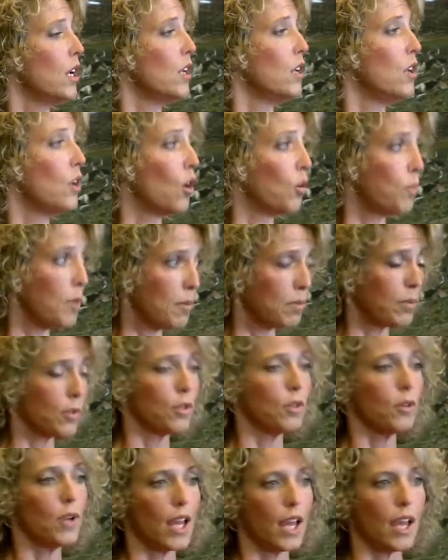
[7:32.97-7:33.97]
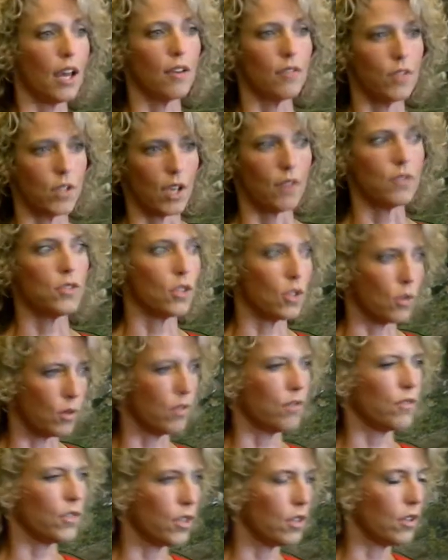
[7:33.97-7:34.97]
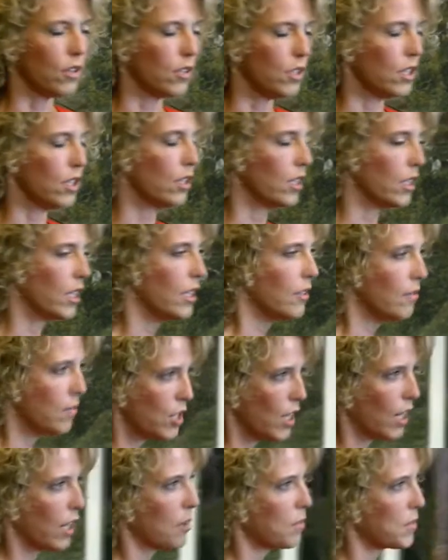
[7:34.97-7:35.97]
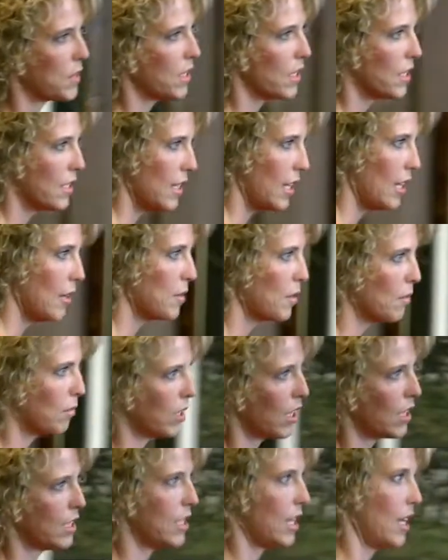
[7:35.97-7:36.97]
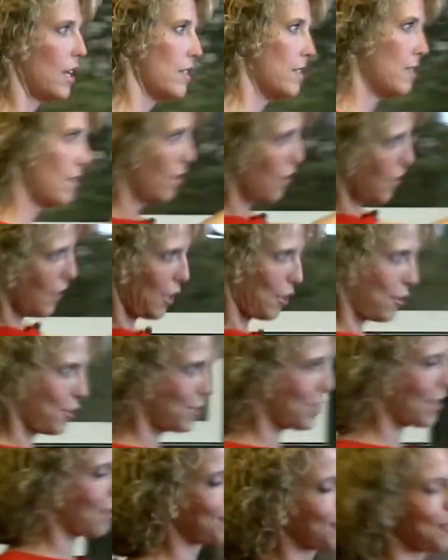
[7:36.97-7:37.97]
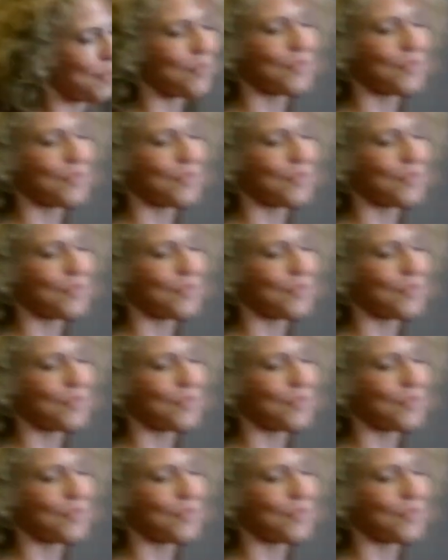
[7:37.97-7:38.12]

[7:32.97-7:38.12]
know people who have, you have to go in for your yearly checkups and exams and blood tests and all that good stuff.